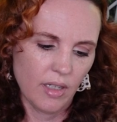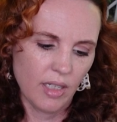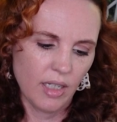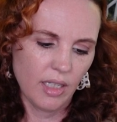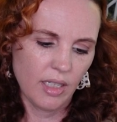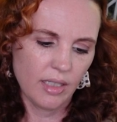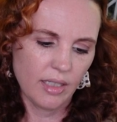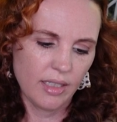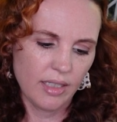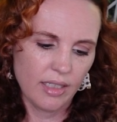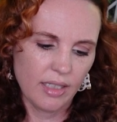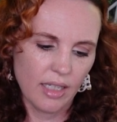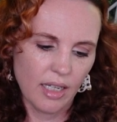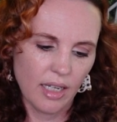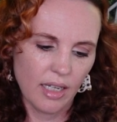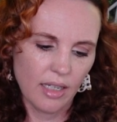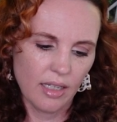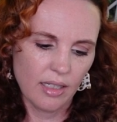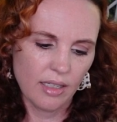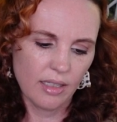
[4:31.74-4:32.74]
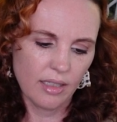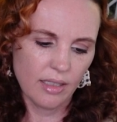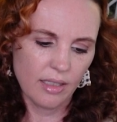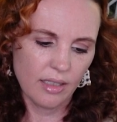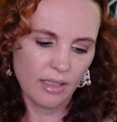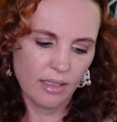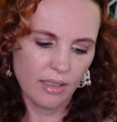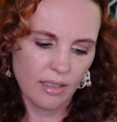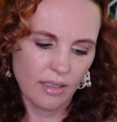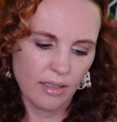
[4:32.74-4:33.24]
it
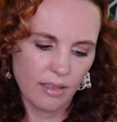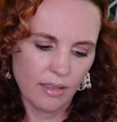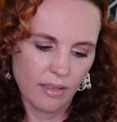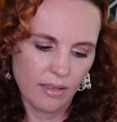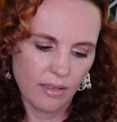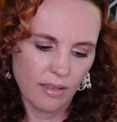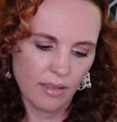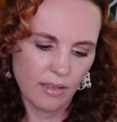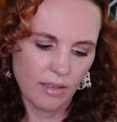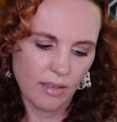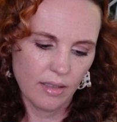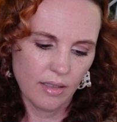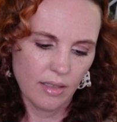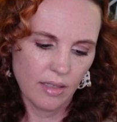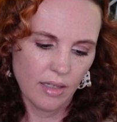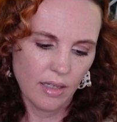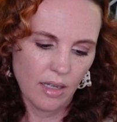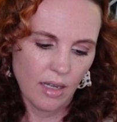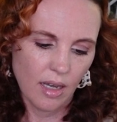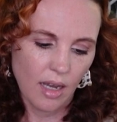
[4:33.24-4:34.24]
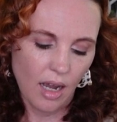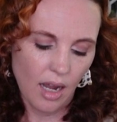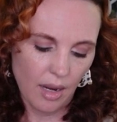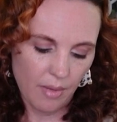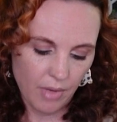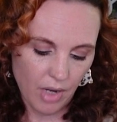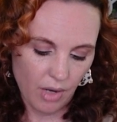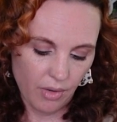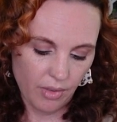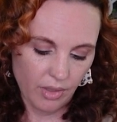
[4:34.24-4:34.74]
says.
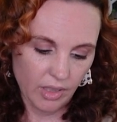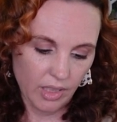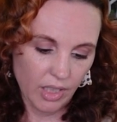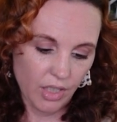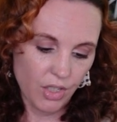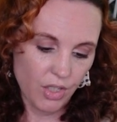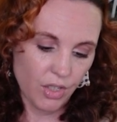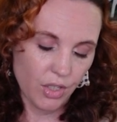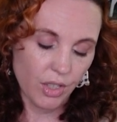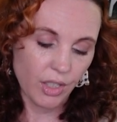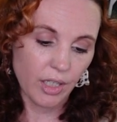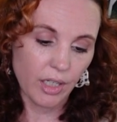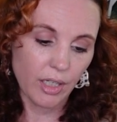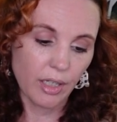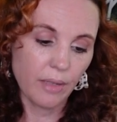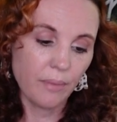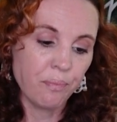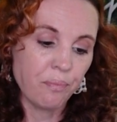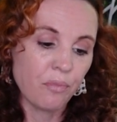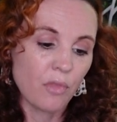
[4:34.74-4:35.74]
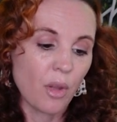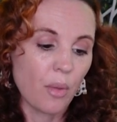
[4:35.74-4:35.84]
I'm not really sure.